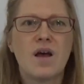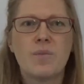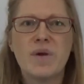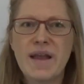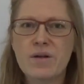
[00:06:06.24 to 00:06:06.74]

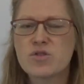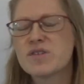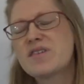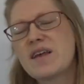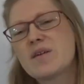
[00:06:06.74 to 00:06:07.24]
Being able to
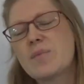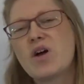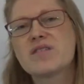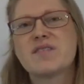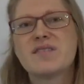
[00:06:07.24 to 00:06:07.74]
assess a
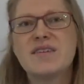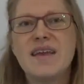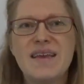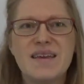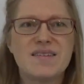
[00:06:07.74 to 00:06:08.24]
person's
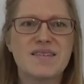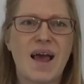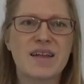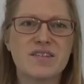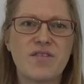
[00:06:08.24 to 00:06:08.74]
needs
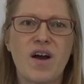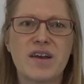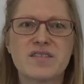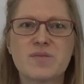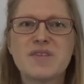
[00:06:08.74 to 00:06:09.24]
and
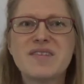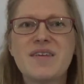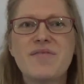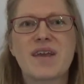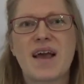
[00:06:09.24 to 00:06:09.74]
devise
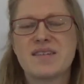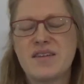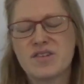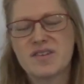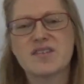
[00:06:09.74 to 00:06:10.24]
specific
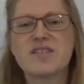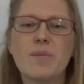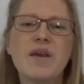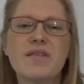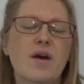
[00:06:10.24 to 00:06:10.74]
activities to
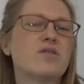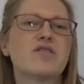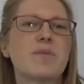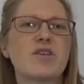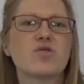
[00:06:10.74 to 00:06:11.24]
meet those
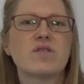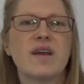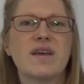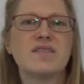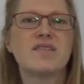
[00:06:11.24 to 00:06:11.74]
special
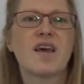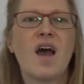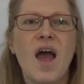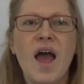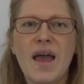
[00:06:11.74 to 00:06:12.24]
needs
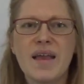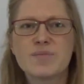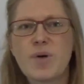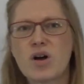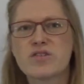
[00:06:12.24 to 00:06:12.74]
is
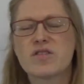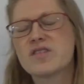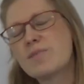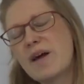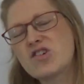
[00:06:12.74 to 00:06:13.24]
part of the
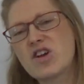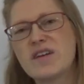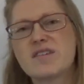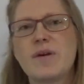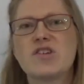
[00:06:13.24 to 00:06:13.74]

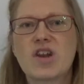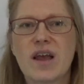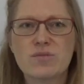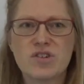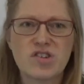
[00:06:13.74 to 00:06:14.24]
specialist speech and
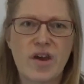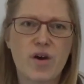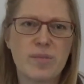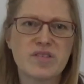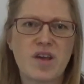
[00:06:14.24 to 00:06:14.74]
language
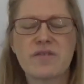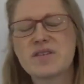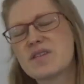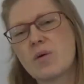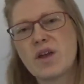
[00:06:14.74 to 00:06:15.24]
therapy
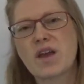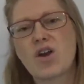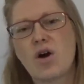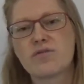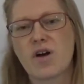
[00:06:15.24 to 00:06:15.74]
service that we can
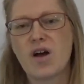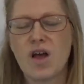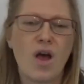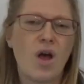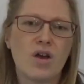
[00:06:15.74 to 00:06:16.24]
offer,
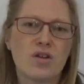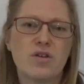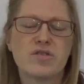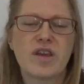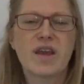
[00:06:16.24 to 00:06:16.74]

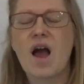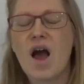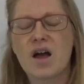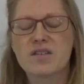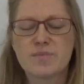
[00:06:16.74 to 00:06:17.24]
using
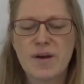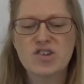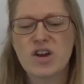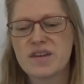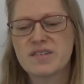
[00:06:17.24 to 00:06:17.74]

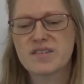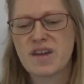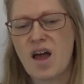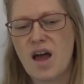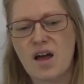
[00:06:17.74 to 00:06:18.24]
specialist
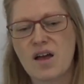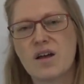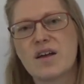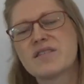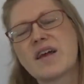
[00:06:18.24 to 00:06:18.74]

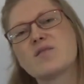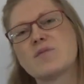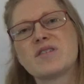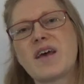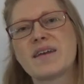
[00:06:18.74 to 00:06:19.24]

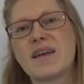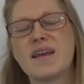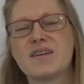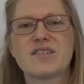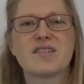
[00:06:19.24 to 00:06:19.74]
assessment
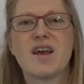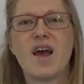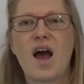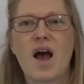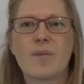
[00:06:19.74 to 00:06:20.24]
techniques
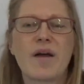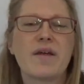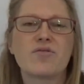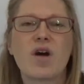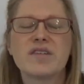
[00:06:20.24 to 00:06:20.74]
and
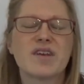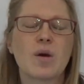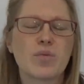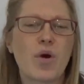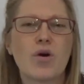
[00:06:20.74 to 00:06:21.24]
then writing a
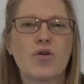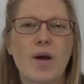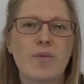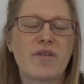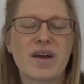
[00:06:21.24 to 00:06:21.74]

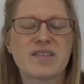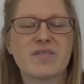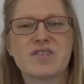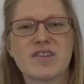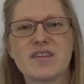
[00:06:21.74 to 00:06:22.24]
programme of
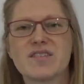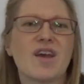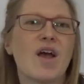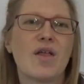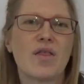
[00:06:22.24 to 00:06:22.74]
activities
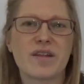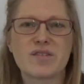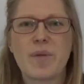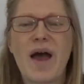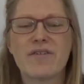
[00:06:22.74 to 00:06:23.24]
that a
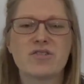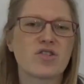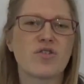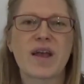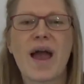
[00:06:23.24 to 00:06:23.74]
parent
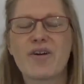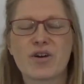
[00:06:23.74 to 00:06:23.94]
or a carer